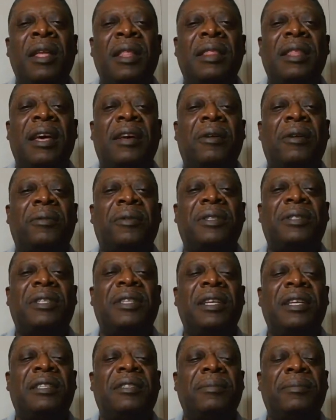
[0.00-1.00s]
that are
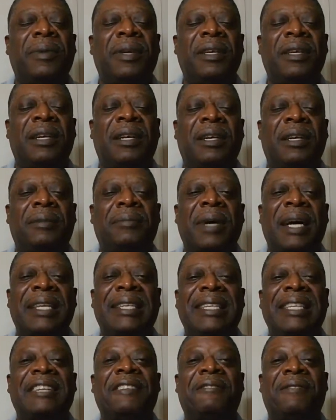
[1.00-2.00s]
tend to be um,
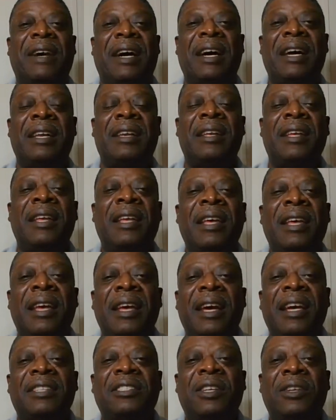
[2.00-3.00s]
identified
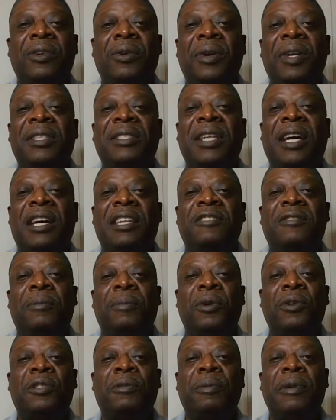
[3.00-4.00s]
as the learning styles of
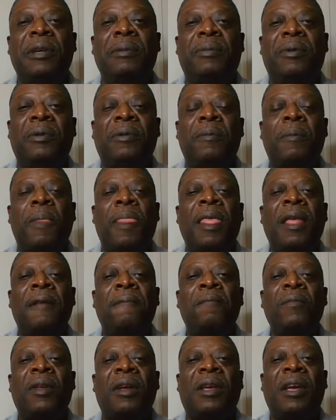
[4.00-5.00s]
most people.
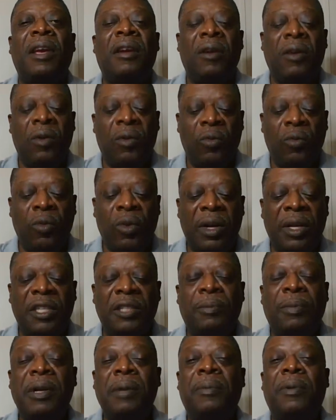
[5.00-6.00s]
Okay, one
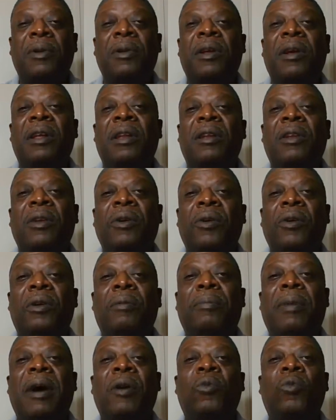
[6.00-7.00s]
is people
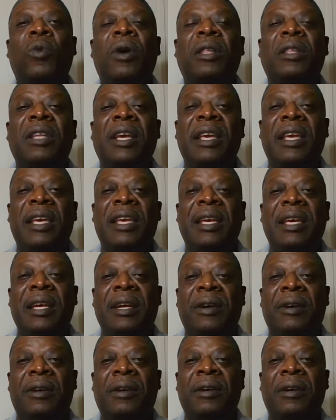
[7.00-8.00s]
learn by what they
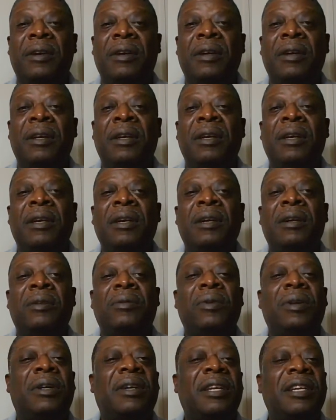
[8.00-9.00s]
hear.
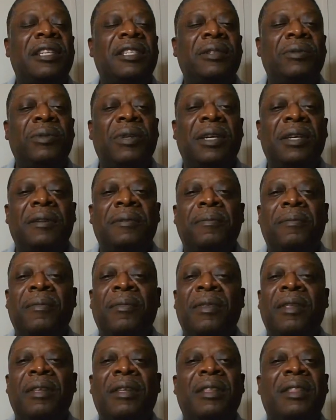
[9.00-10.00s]
Well, guess what?
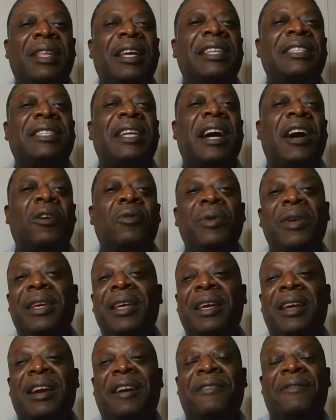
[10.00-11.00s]
That's how we
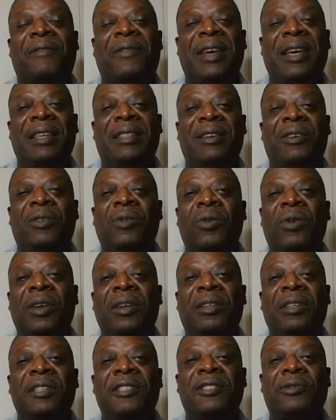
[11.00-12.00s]
get our faith
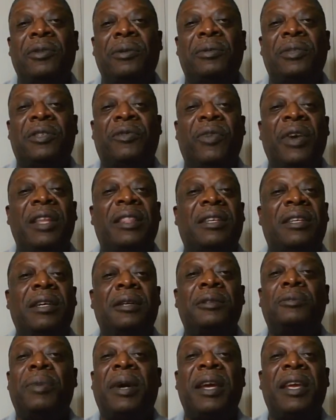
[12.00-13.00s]
according to the scriptures. Faith
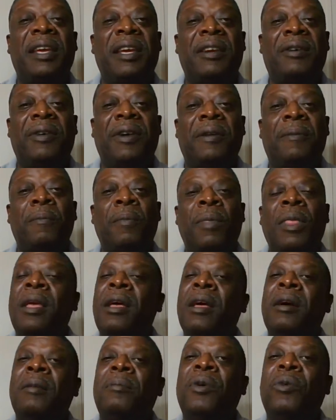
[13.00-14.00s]
comes by hearing.
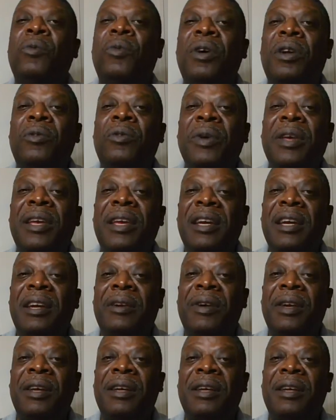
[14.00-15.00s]
But what are we
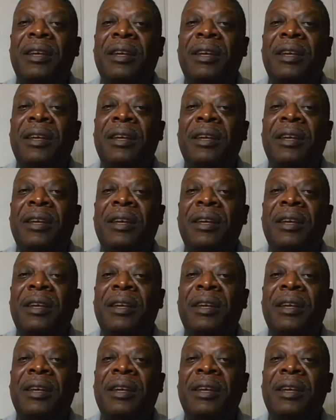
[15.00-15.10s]
hearing?